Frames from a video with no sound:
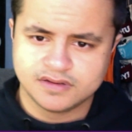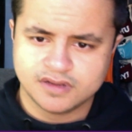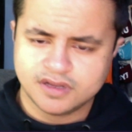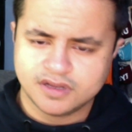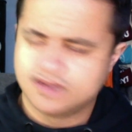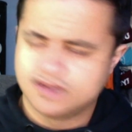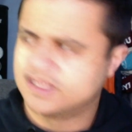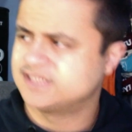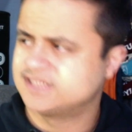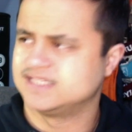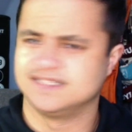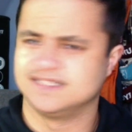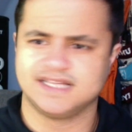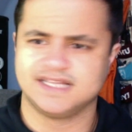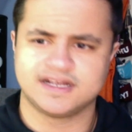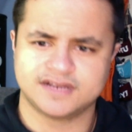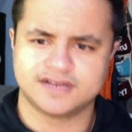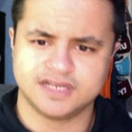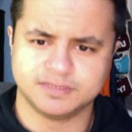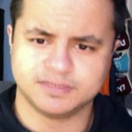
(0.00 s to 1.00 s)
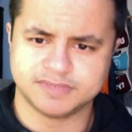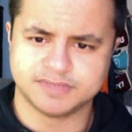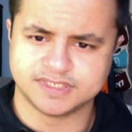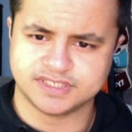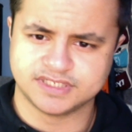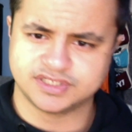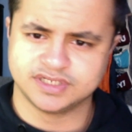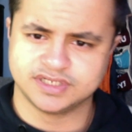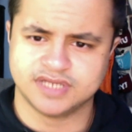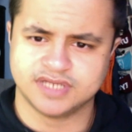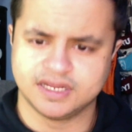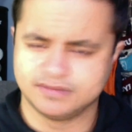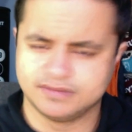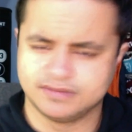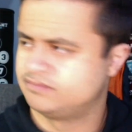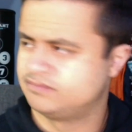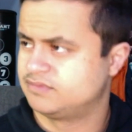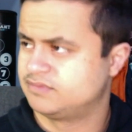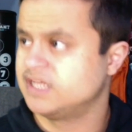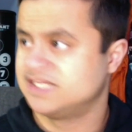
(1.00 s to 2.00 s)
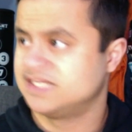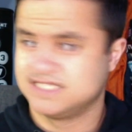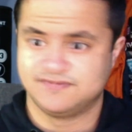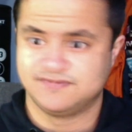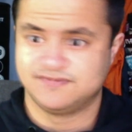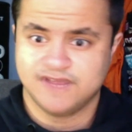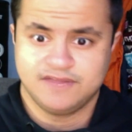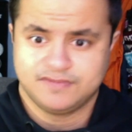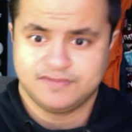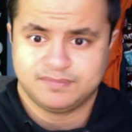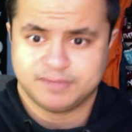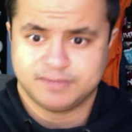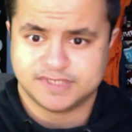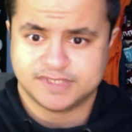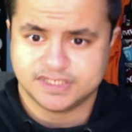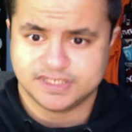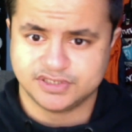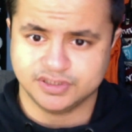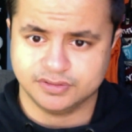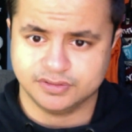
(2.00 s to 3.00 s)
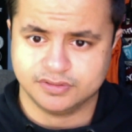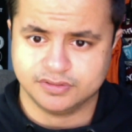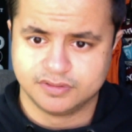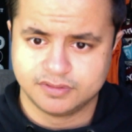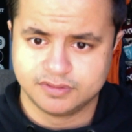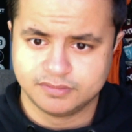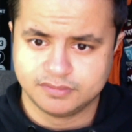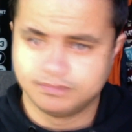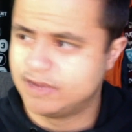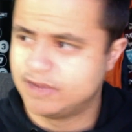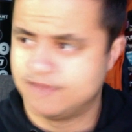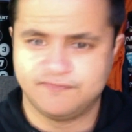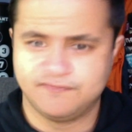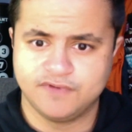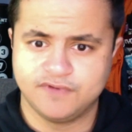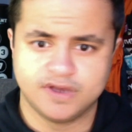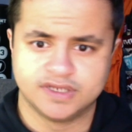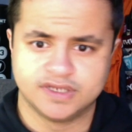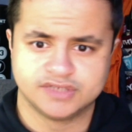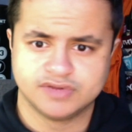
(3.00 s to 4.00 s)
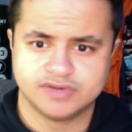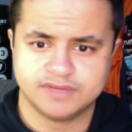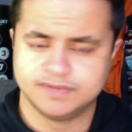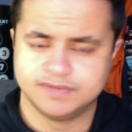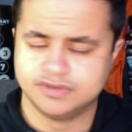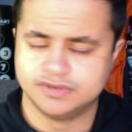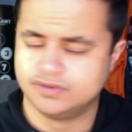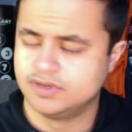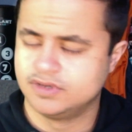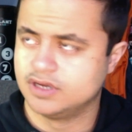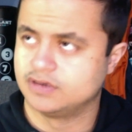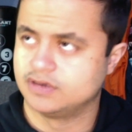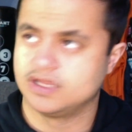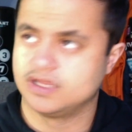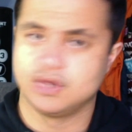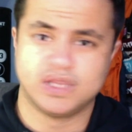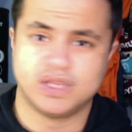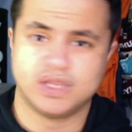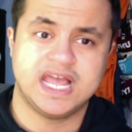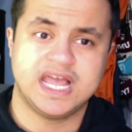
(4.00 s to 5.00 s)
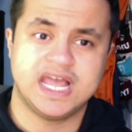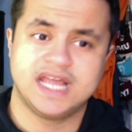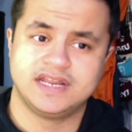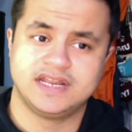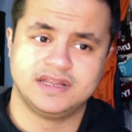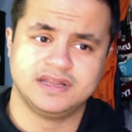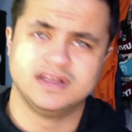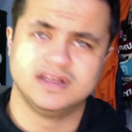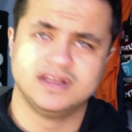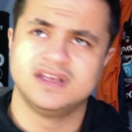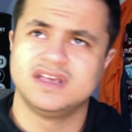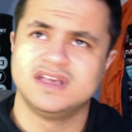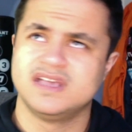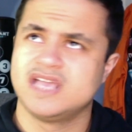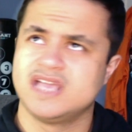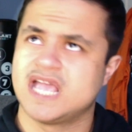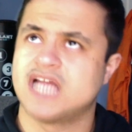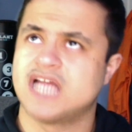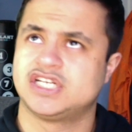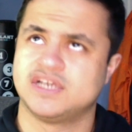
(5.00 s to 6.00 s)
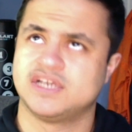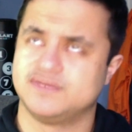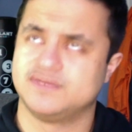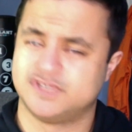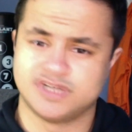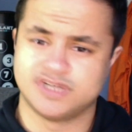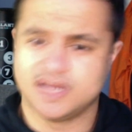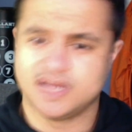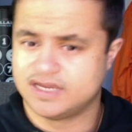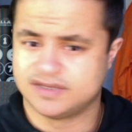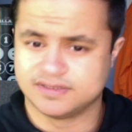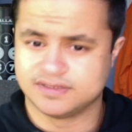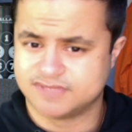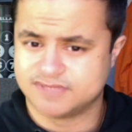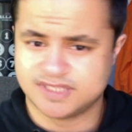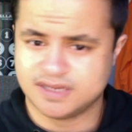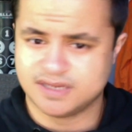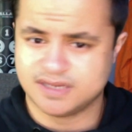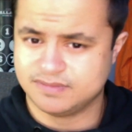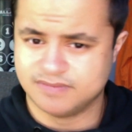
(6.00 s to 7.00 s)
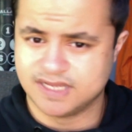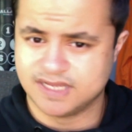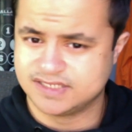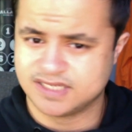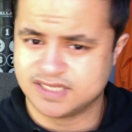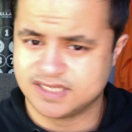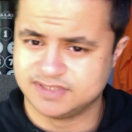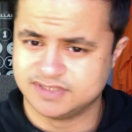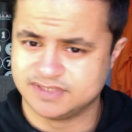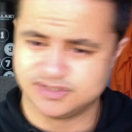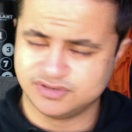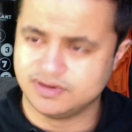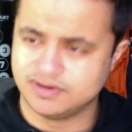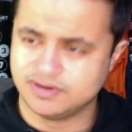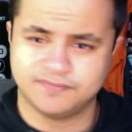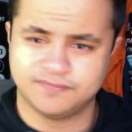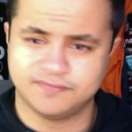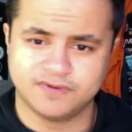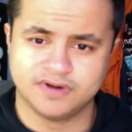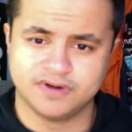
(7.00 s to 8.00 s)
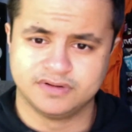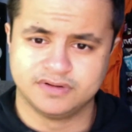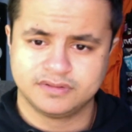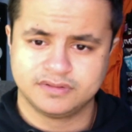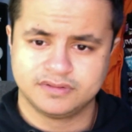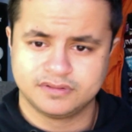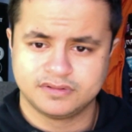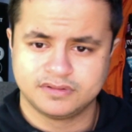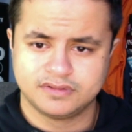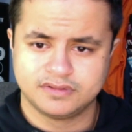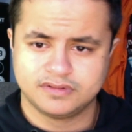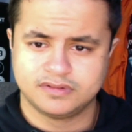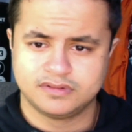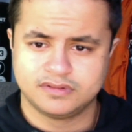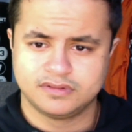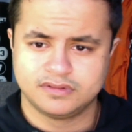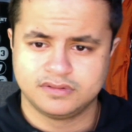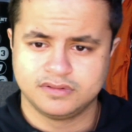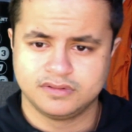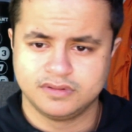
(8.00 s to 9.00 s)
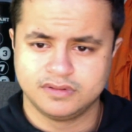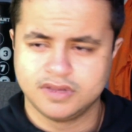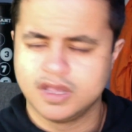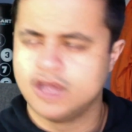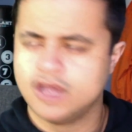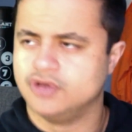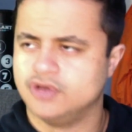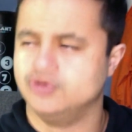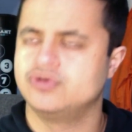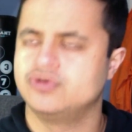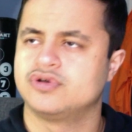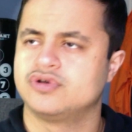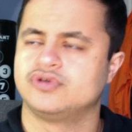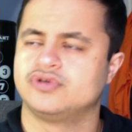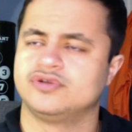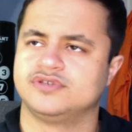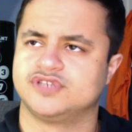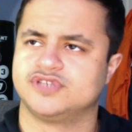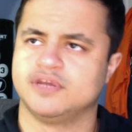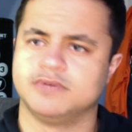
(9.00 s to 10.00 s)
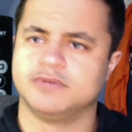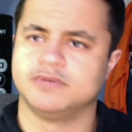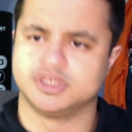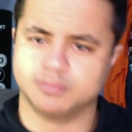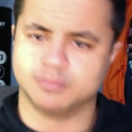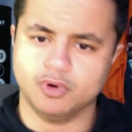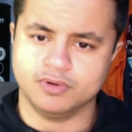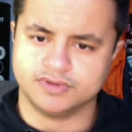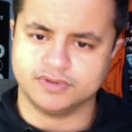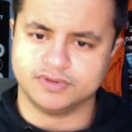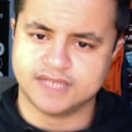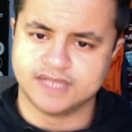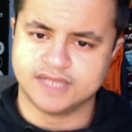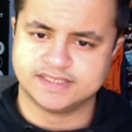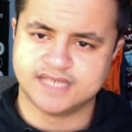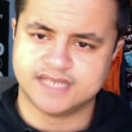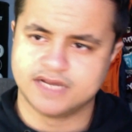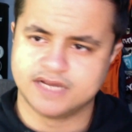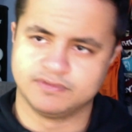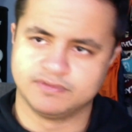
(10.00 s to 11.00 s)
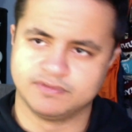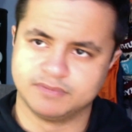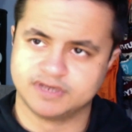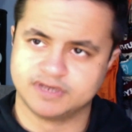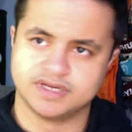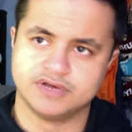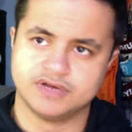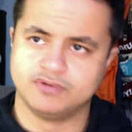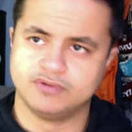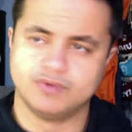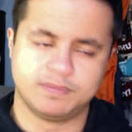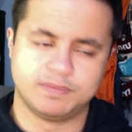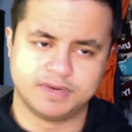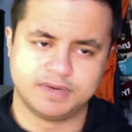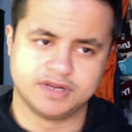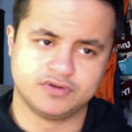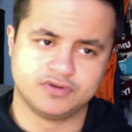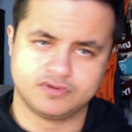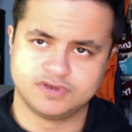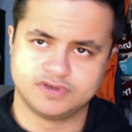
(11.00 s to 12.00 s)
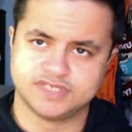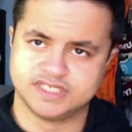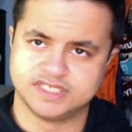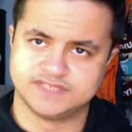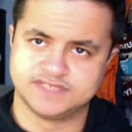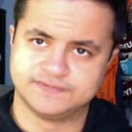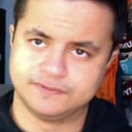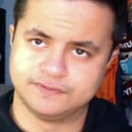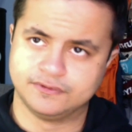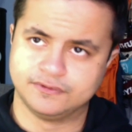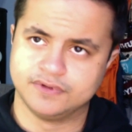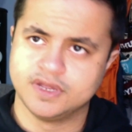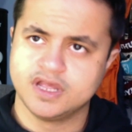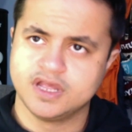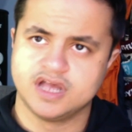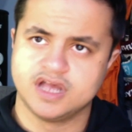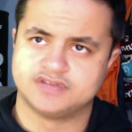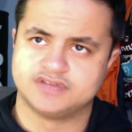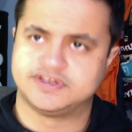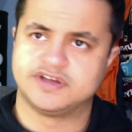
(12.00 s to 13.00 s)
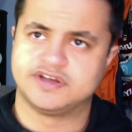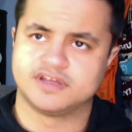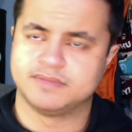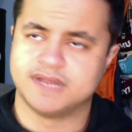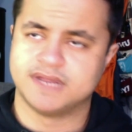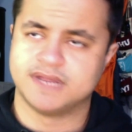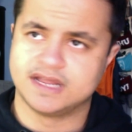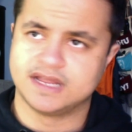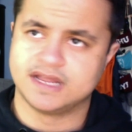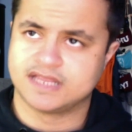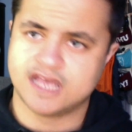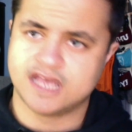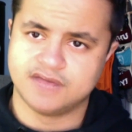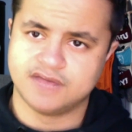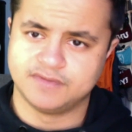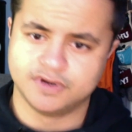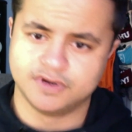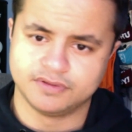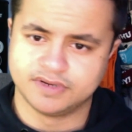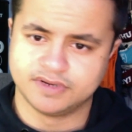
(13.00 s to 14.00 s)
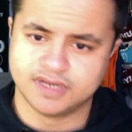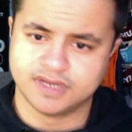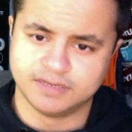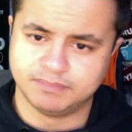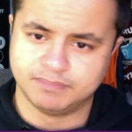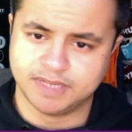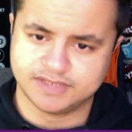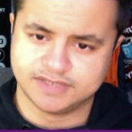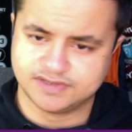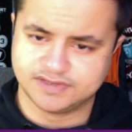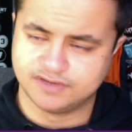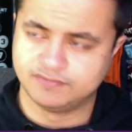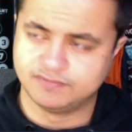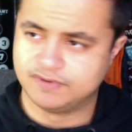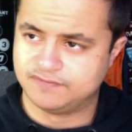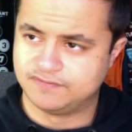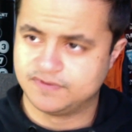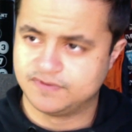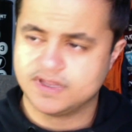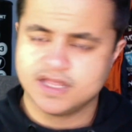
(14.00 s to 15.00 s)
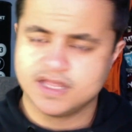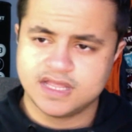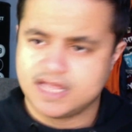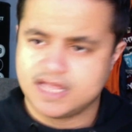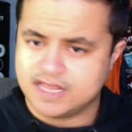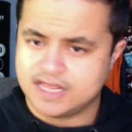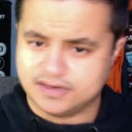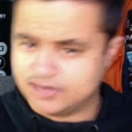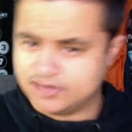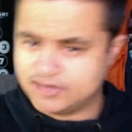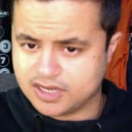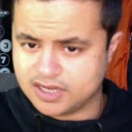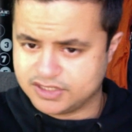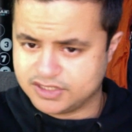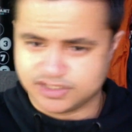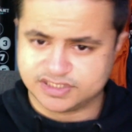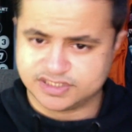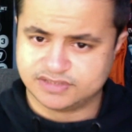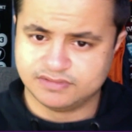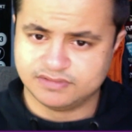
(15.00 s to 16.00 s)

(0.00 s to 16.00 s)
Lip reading: That's exactly the position that's his favourite position by far. It's not even that. And at Sheffield United, at times the two up front. You could do so much more with that attack with McNeil whipping in crosses for a target man like Calvert-Lewin and Beto, with Ndiaye just